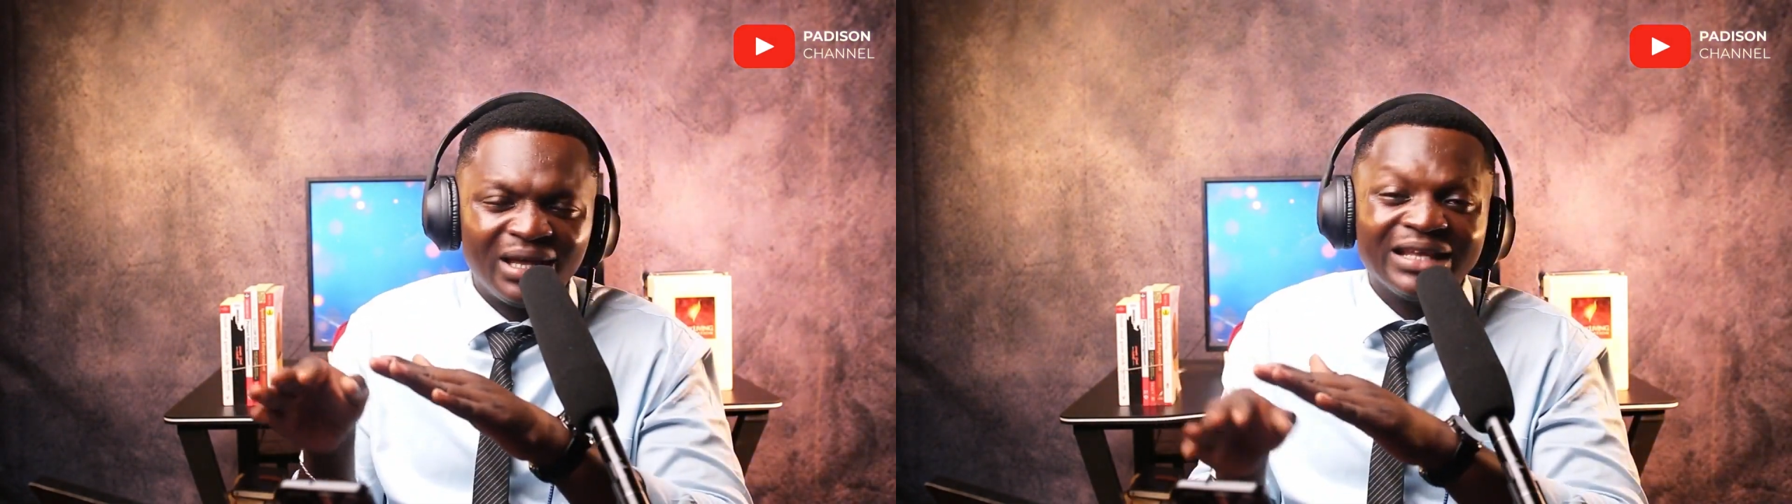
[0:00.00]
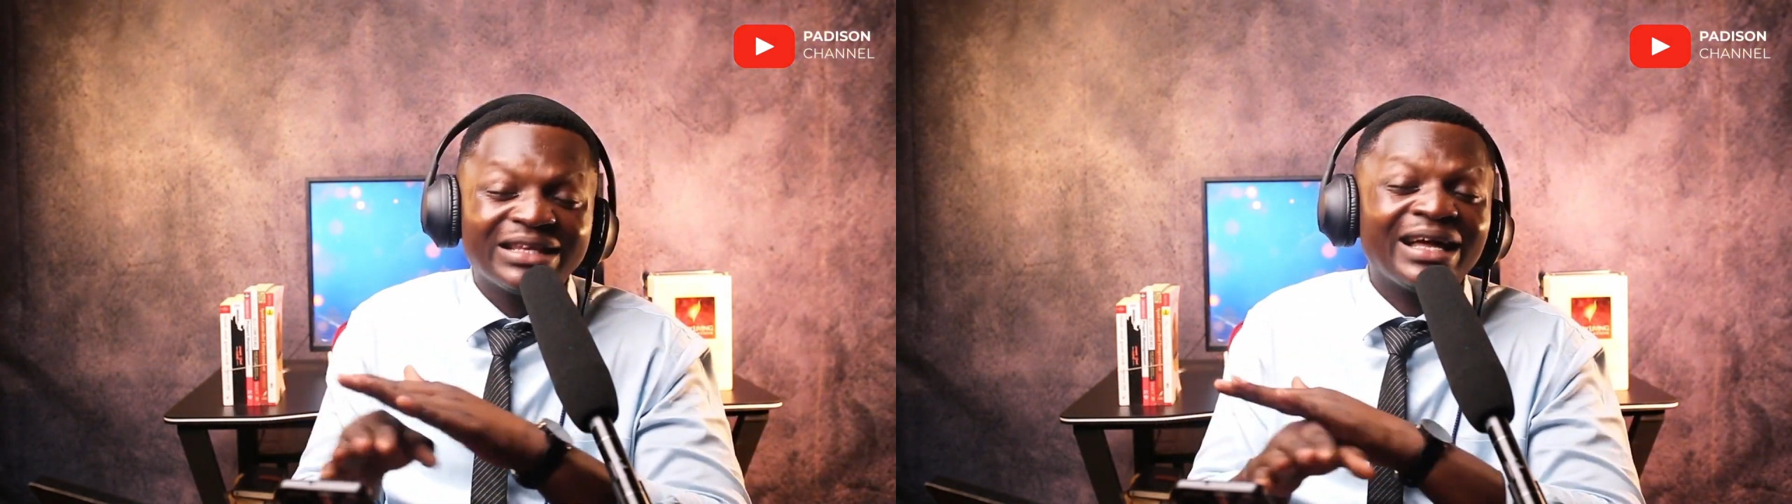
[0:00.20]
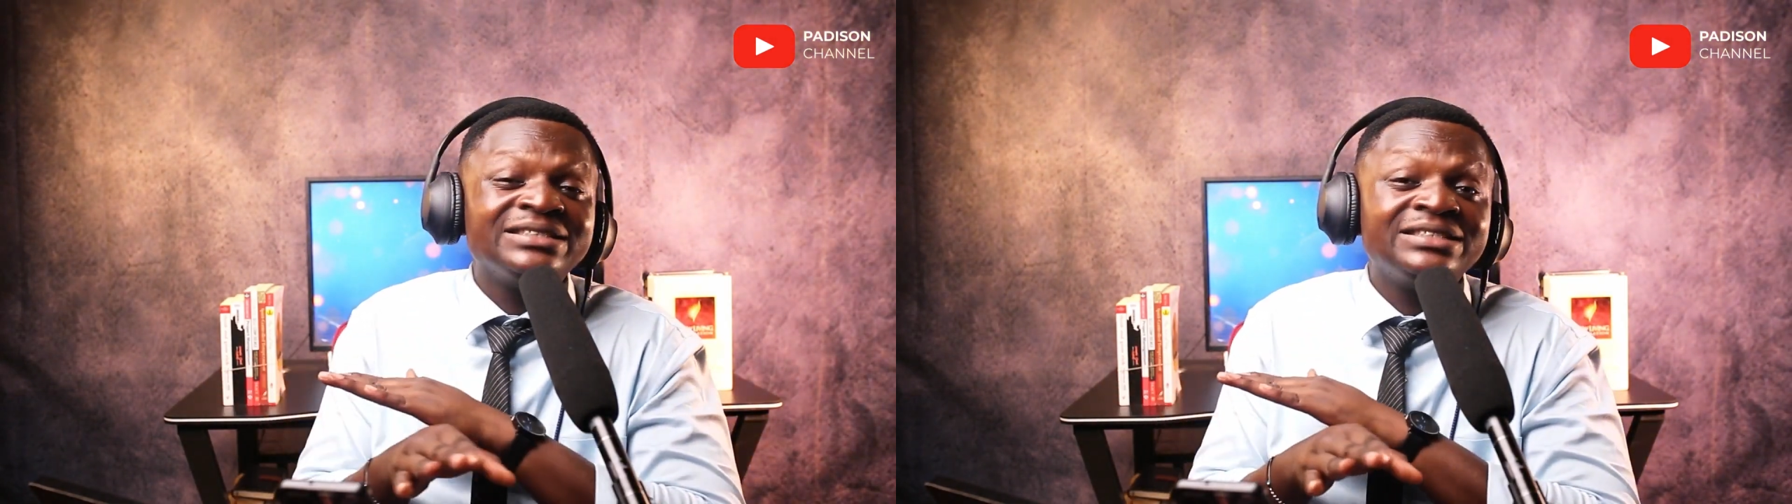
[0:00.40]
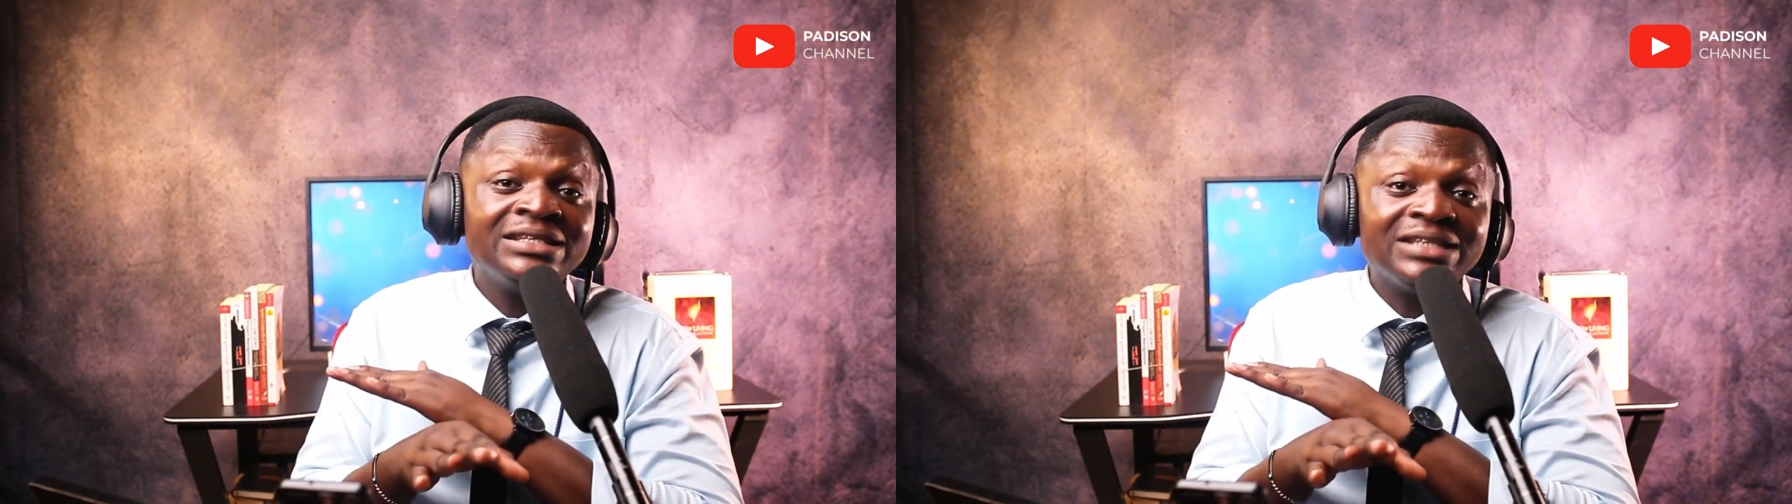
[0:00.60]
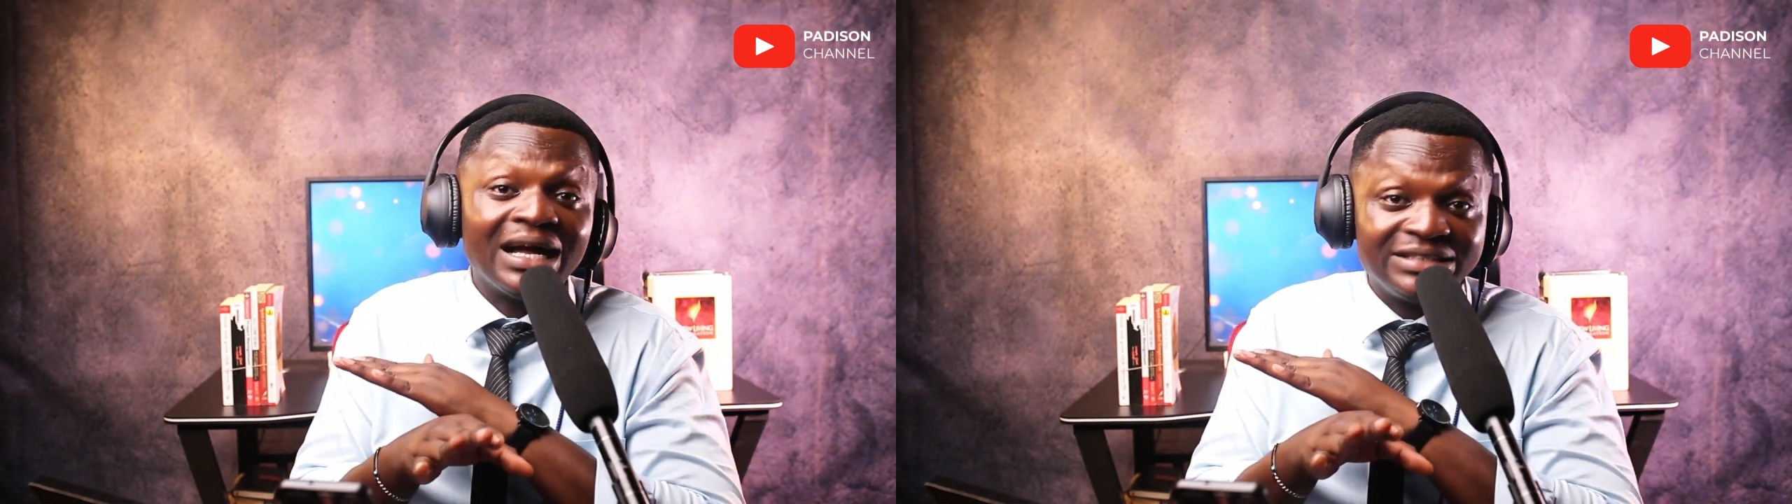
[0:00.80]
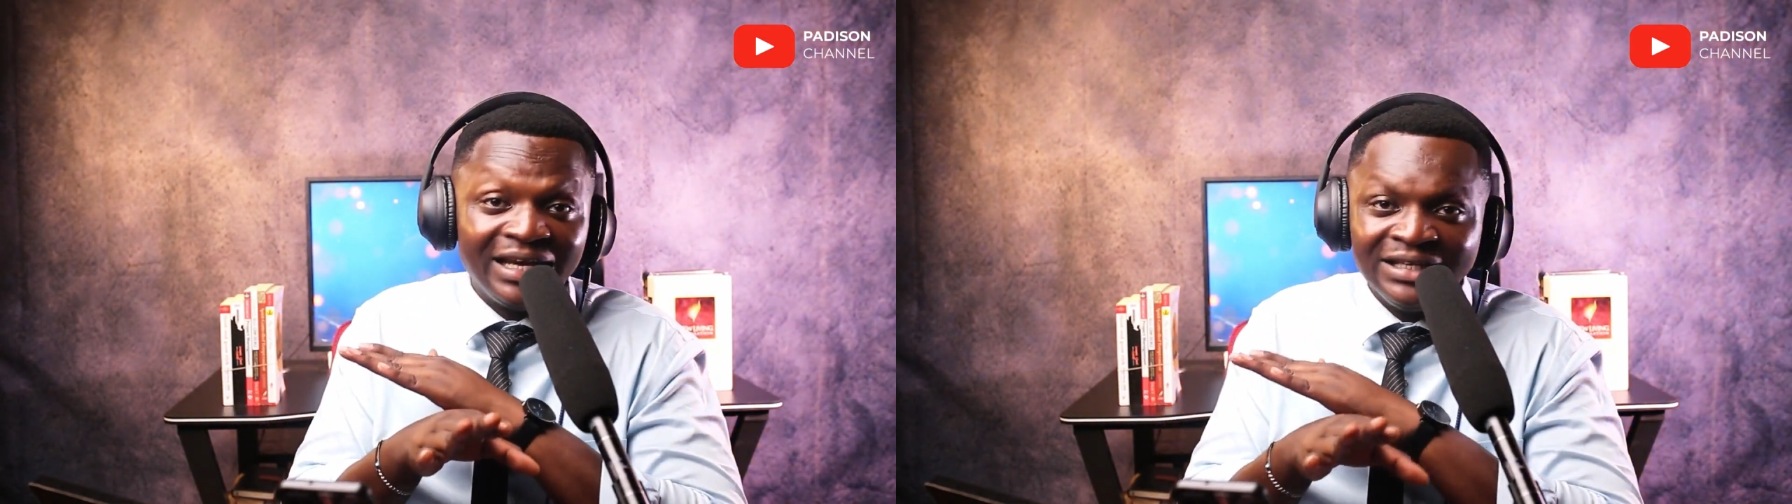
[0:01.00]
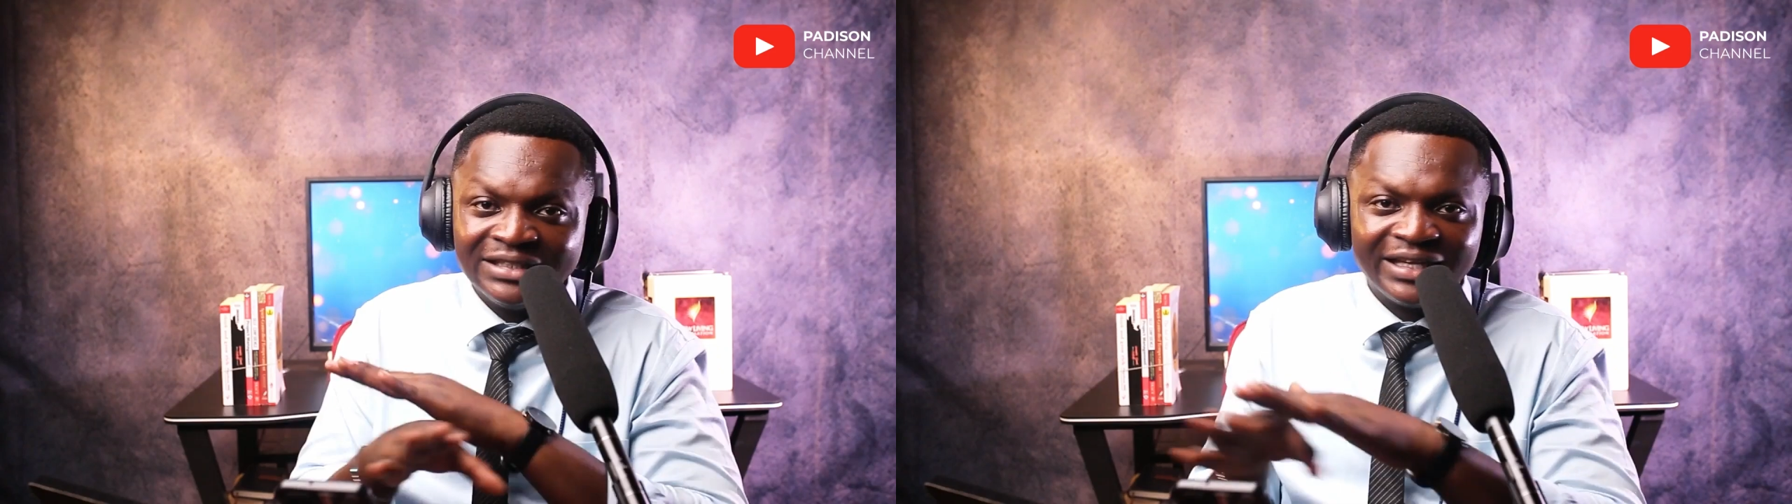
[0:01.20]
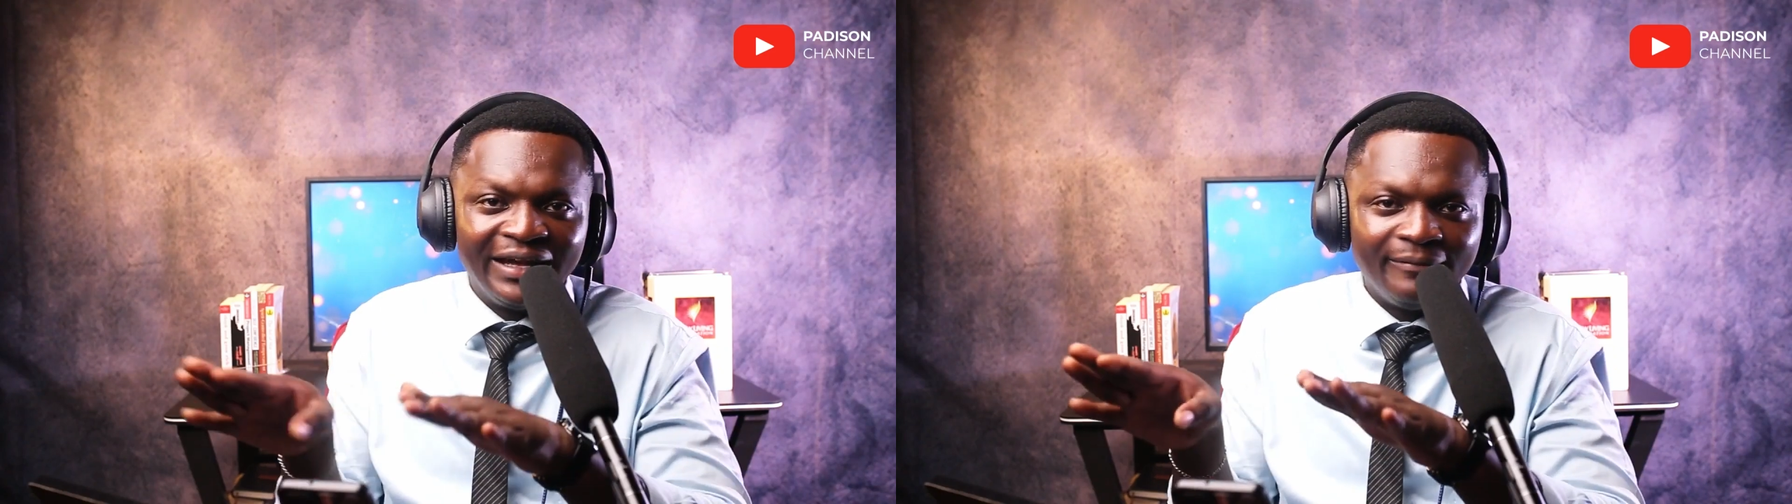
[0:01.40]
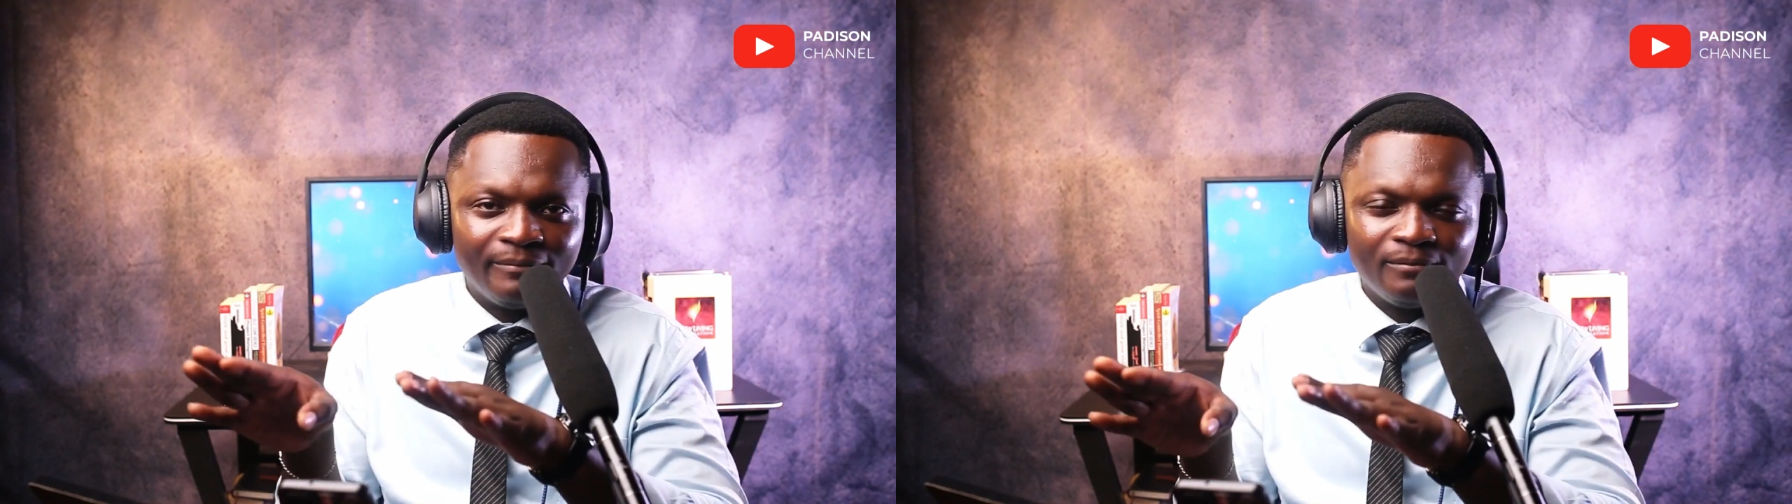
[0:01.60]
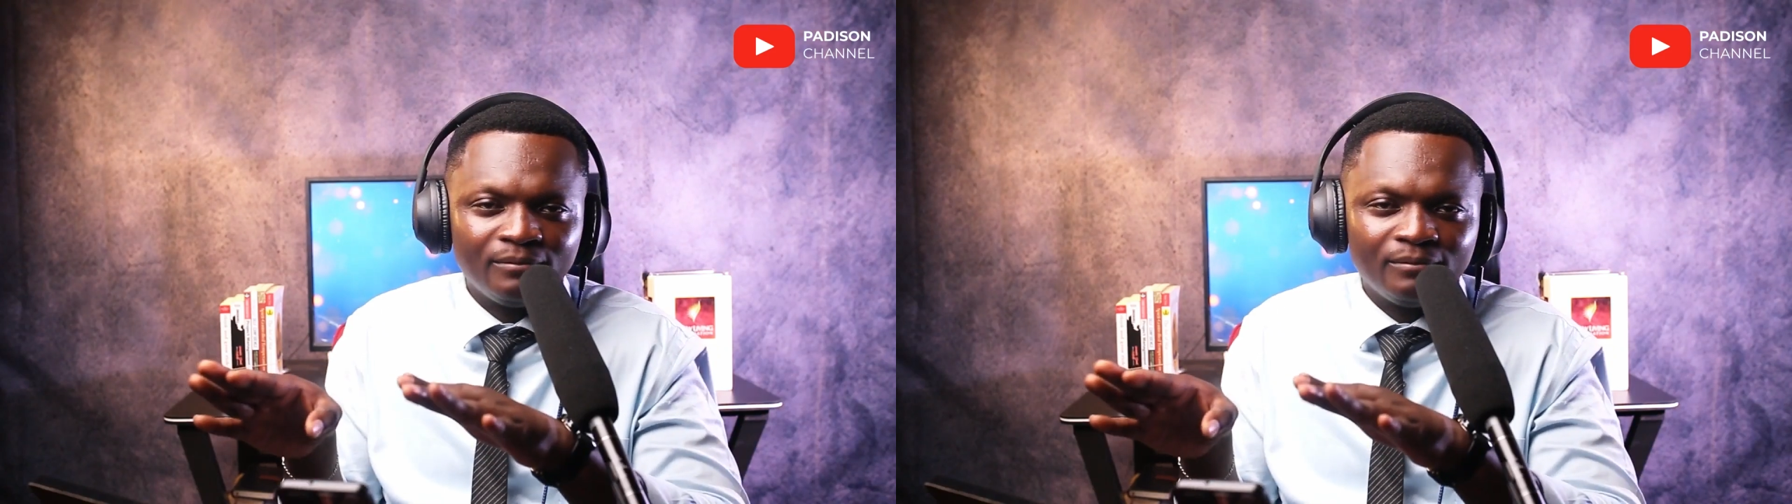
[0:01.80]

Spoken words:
It can change at any time.